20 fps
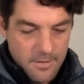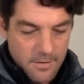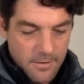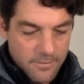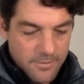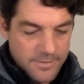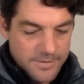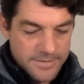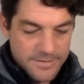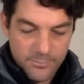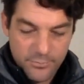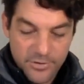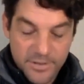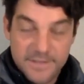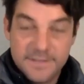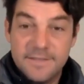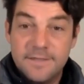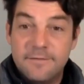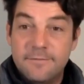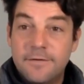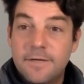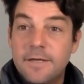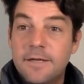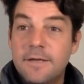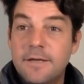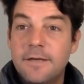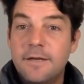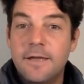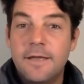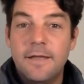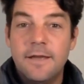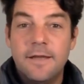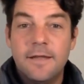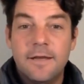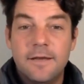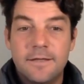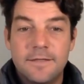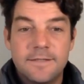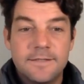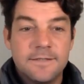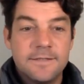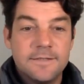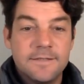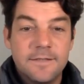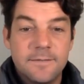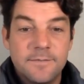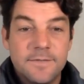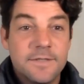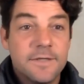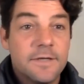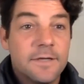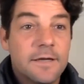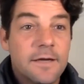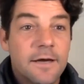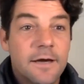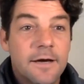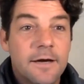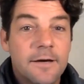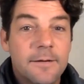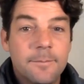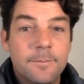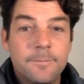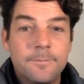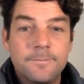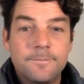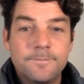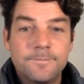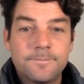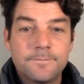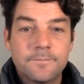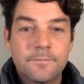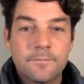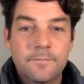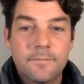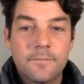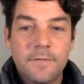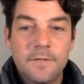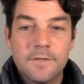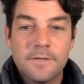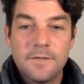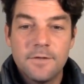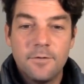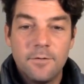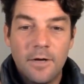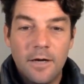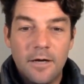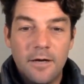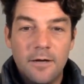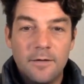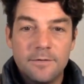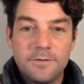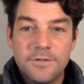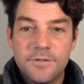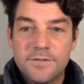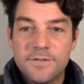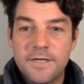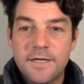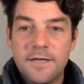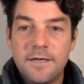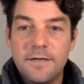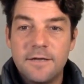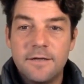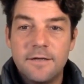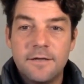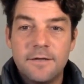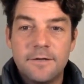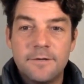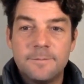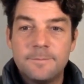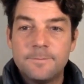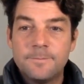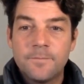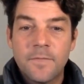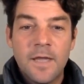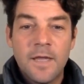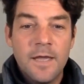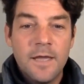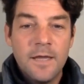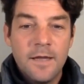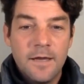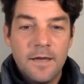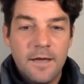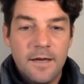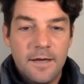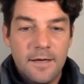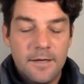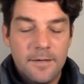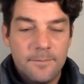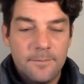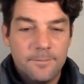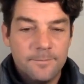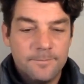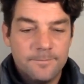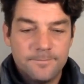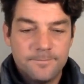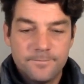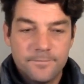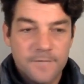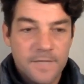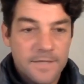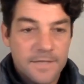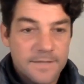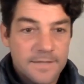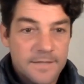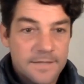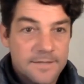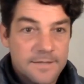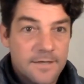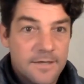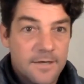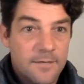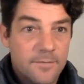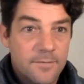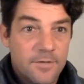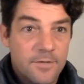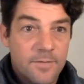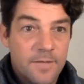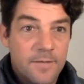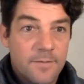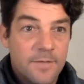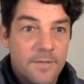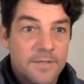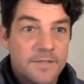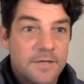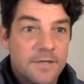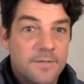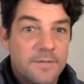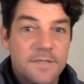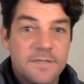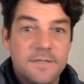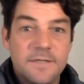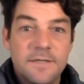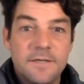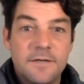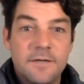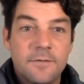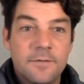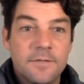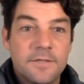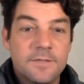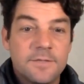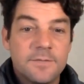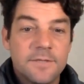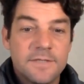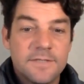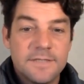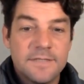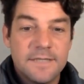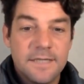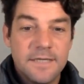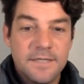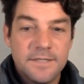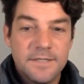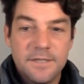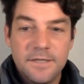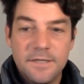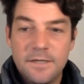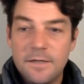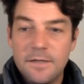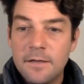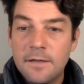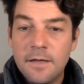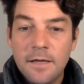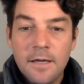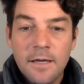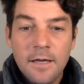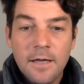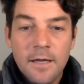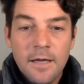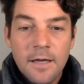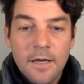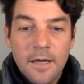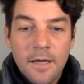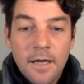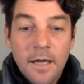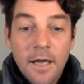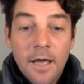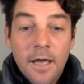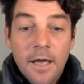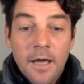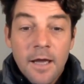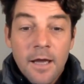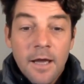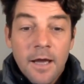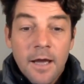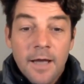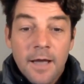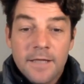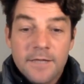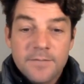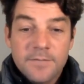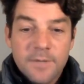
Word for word: always impressive and endless, it seems. Um, so, uh, Josiah Hunt here. Um, thanks again, Tom. You make my job easy here with this presentation. I